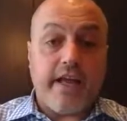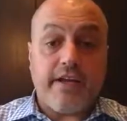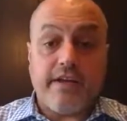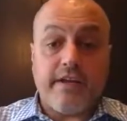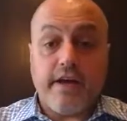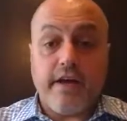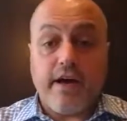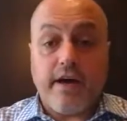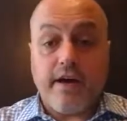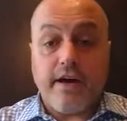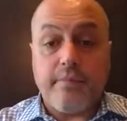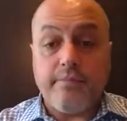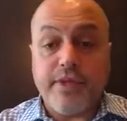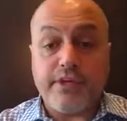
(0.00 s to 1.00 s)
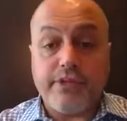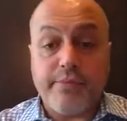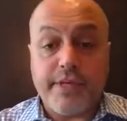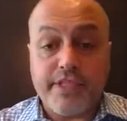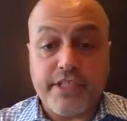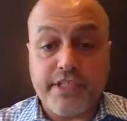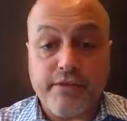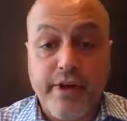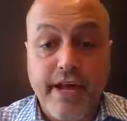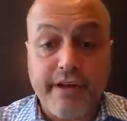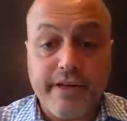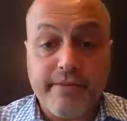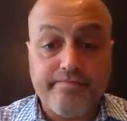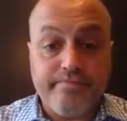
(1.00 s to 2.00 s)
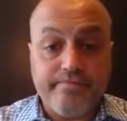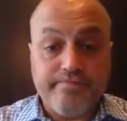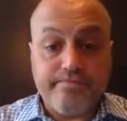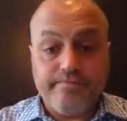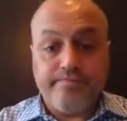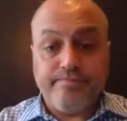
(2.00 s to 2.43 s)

and then build the business around it.